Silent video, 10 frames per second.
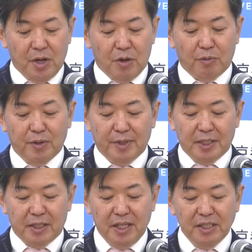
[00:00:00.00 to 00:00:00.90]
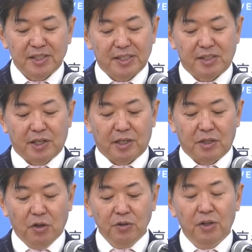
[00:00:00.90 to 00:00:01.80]
will be interesting
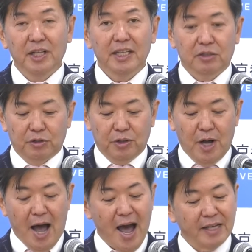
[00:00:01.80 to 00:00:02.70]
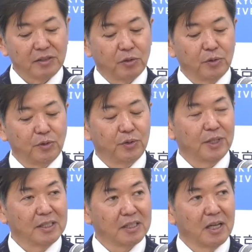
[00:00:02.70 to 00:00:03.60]
not only to high school
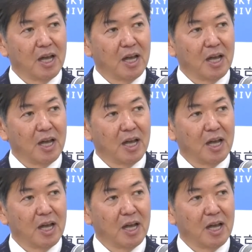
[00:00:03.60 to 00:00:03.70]
students,